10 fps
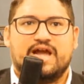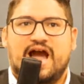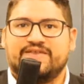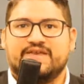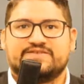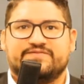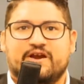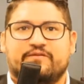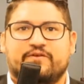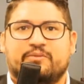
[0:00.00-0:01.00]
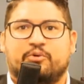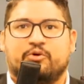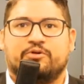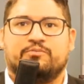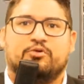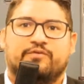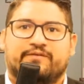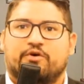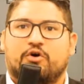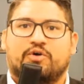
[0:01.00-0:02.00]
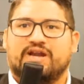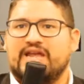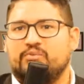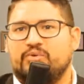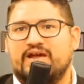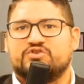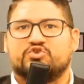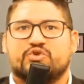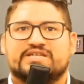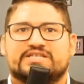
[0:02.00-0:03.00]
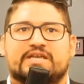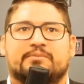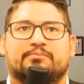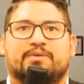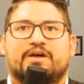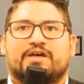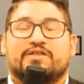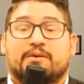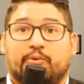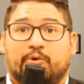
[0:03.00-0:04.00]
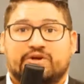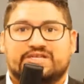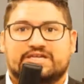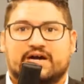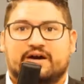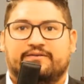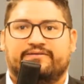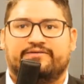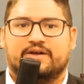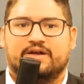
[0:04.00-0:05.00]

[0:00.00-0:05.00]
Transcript: I think that's very, very important moving forward. Again, we have stressed the importance of